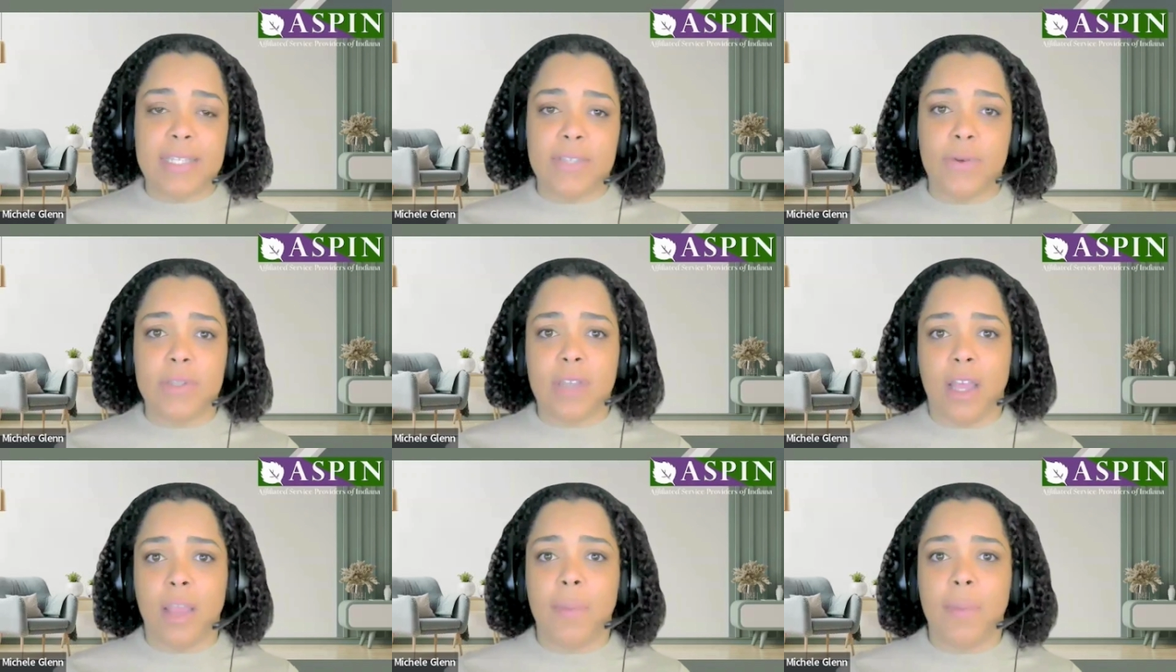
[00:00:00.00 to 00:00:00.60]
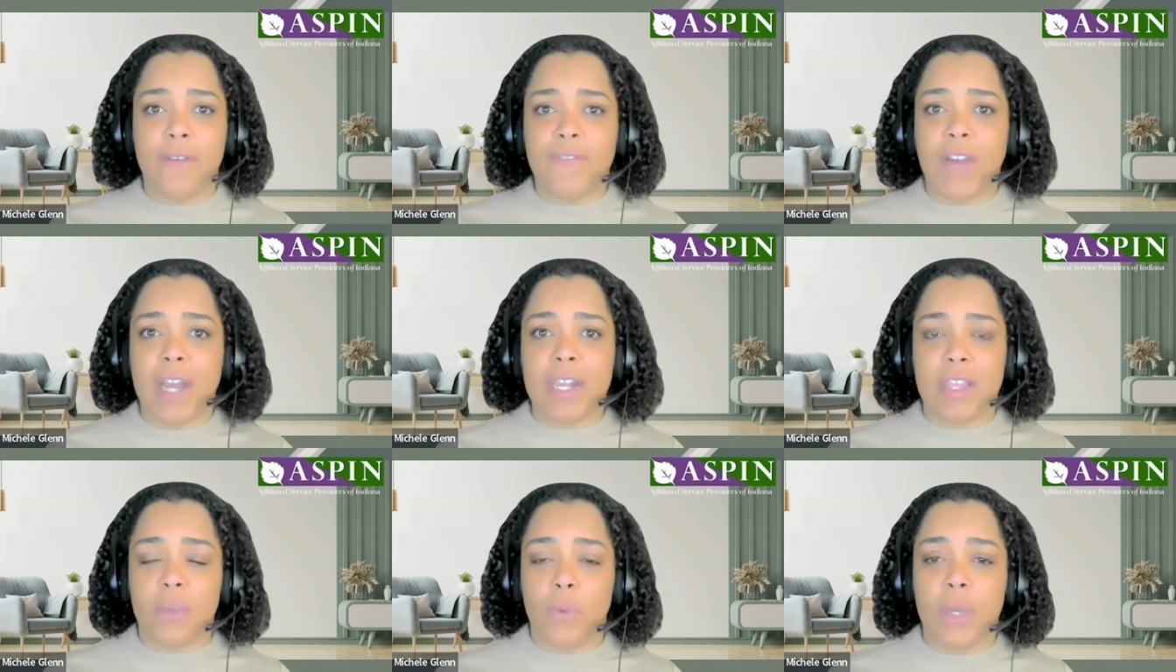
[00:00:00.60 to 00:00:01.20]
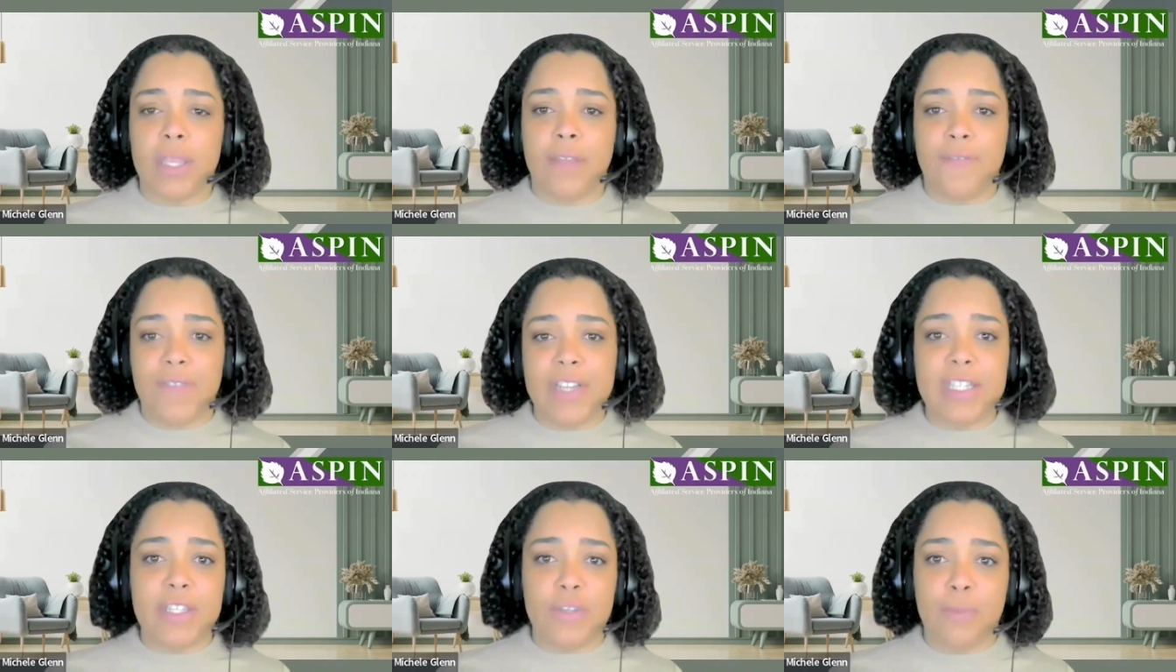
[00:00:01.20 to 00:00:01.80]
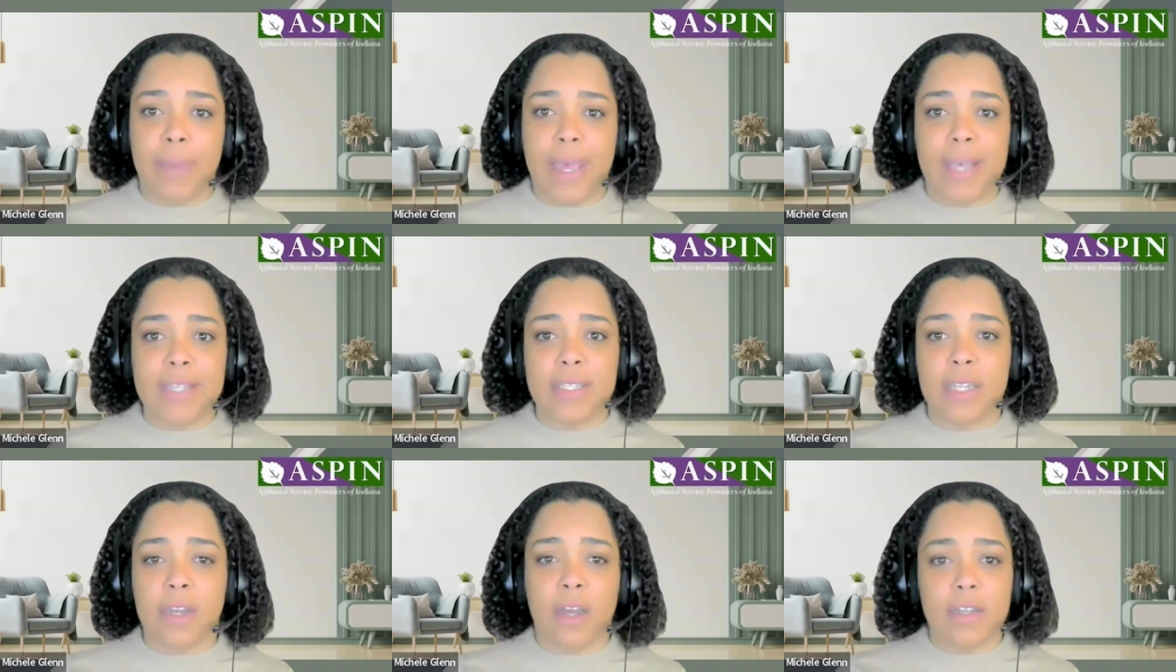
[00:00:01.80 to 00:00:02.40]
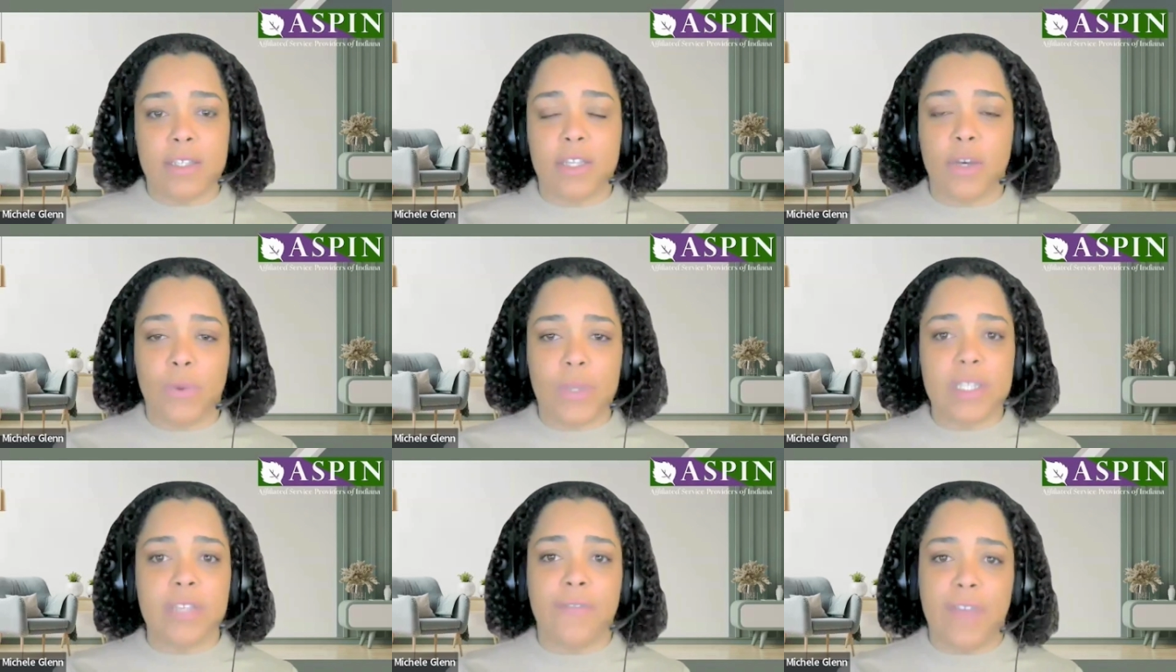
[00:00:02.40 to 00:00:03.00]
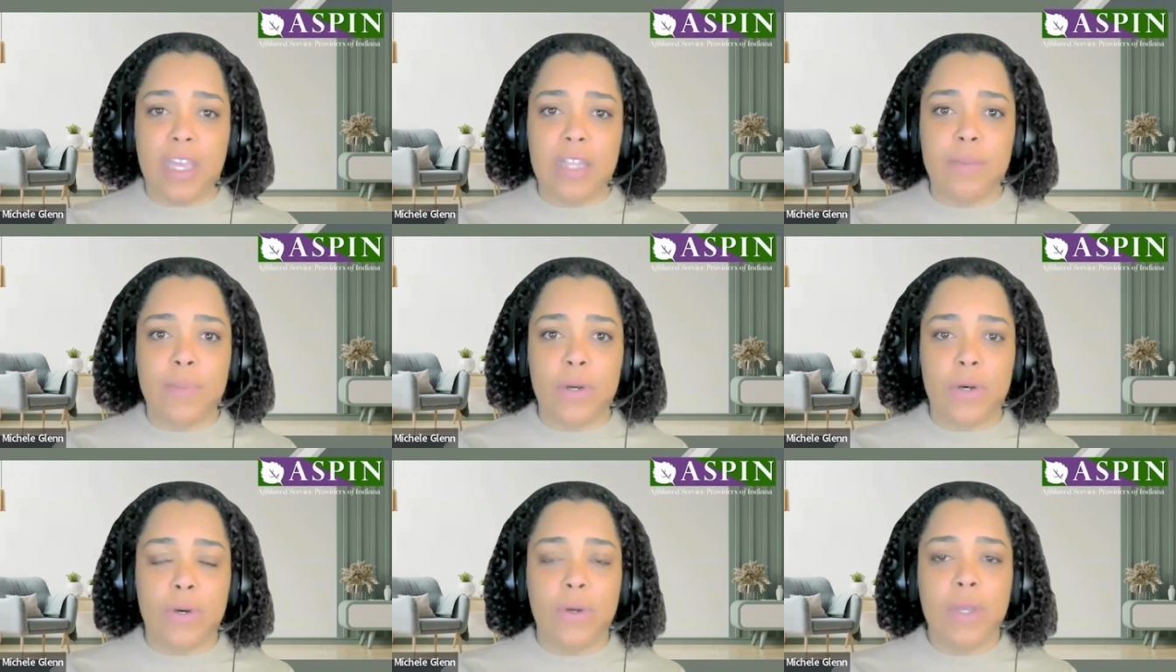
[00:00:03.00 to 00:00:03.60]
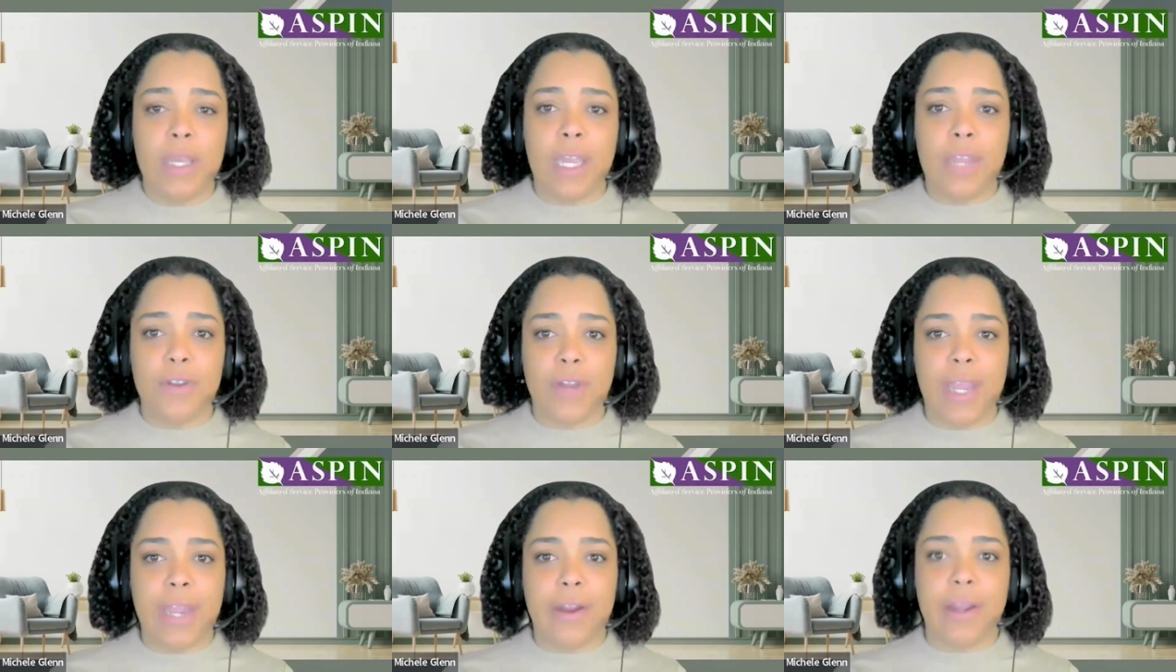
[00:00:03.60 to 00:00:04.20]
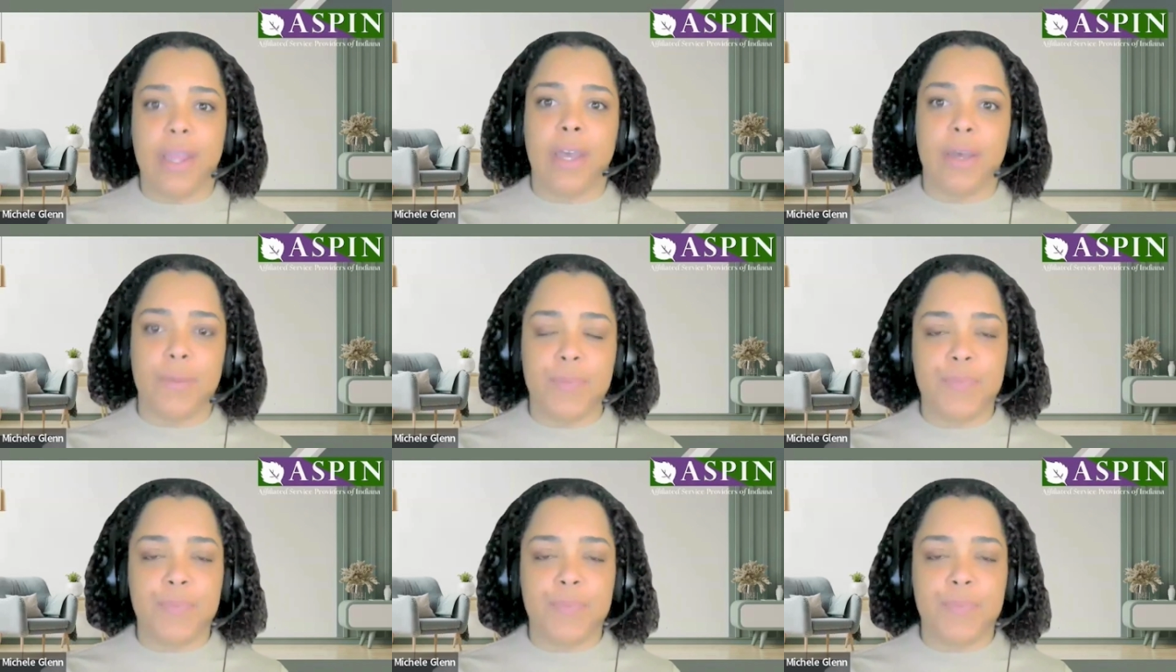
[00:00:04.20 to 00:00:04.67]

so it's all about finding the one that fits you best and also what's available in your area.